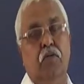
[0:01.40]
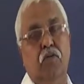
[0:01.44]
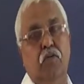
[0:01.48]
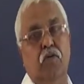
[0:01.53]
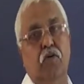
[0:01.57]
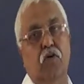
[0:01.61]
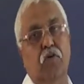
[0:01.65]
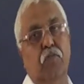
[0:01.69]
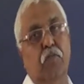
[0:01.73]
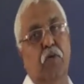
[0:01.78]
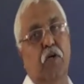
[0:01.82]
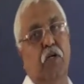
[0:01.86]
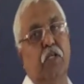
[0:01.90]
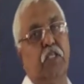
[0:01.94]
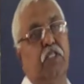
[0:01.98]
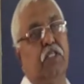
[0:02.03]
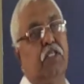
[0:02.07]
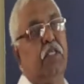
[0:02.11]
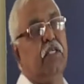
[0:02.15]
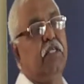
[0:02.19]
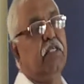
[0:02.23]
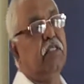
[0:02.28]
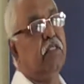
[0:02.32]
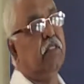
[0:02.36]
Good morning,
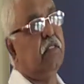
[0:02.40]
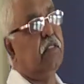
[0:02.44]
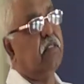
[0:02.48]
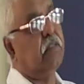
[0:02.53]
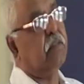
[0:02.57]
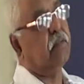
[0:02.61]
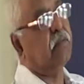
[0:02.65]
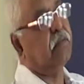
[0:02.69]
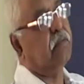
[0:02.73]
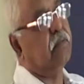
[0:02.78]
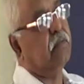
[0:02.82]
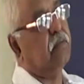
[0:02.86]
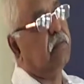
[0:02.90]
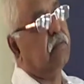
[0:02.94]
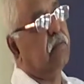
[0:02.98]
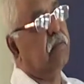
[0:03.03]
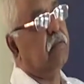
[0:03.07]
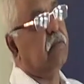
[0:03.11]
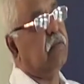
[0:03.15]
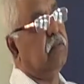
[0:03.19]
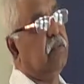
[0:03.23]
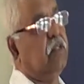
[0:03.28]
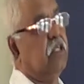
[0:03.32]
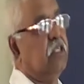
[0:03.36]
children.
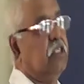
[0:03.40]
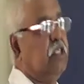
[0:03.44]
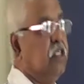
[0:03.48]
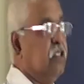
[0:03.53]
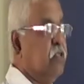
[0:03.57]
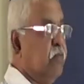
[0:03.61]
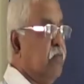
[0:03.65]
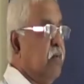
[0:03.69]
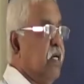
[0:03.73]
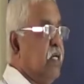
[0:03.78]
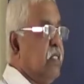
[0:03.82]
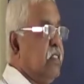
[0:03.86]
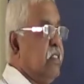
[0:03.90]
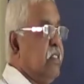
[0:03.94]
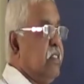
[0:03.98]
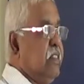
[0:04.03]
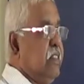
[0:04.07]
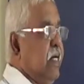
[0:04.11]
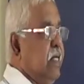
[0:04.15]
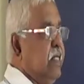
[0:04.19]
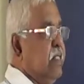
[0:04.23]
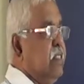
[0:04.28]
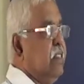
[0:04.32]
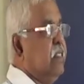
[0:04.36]
This is my
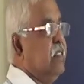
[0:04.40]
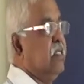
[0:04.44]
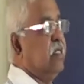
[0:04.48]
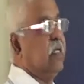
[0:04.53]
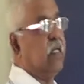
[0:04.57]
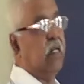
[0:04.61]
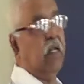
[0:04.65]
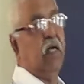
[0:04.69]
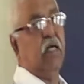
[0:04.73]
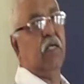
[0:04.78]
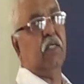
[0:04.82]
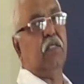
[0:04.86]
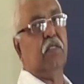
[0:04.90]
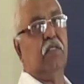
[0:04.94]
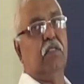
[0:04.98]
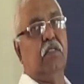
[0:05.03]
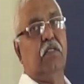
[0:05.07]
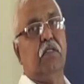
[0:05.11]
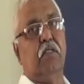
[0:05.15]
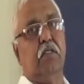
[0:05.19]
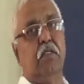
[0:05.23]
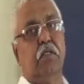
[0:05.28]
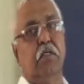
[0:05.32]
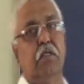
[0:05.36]
ninth
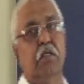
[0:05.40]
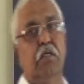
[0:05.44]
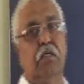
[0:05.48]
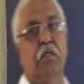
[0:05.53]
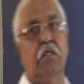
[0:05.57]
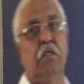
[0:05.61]
class